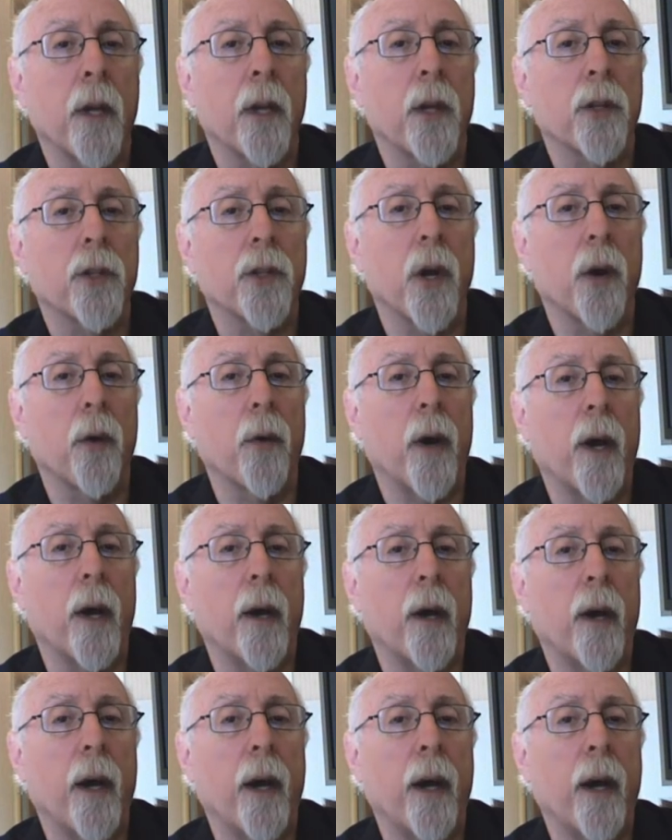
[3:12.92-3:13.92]
So
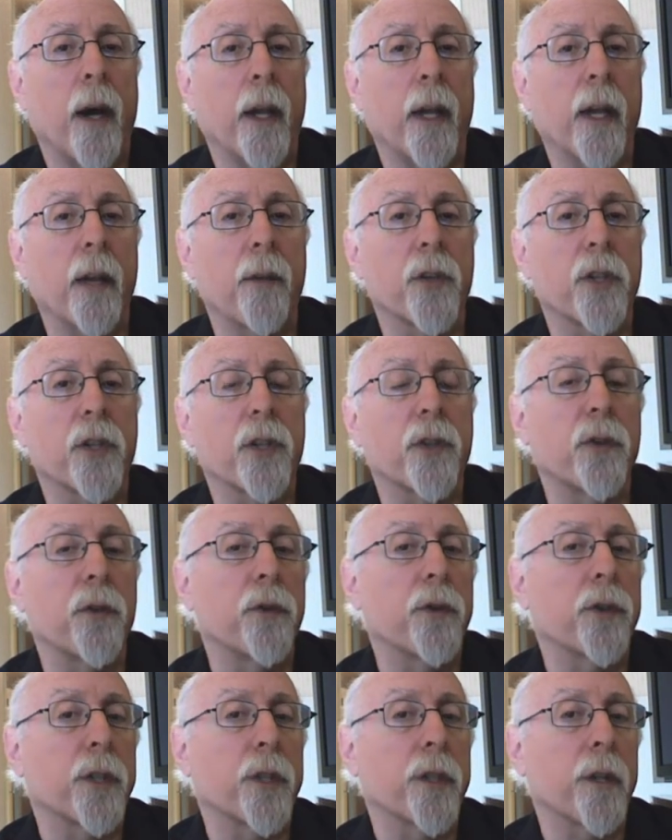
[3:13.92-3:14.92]
I give
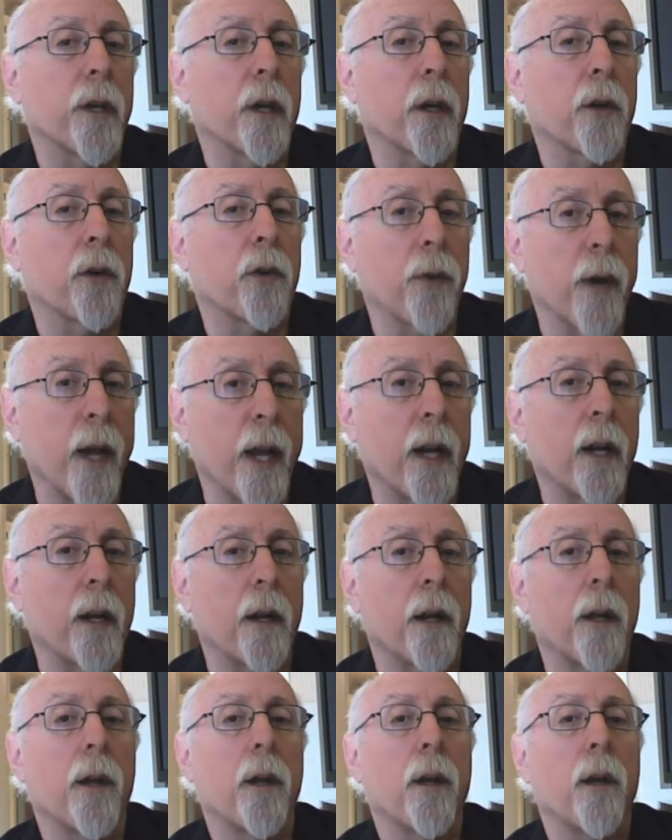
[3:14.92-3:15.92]
ASUS credit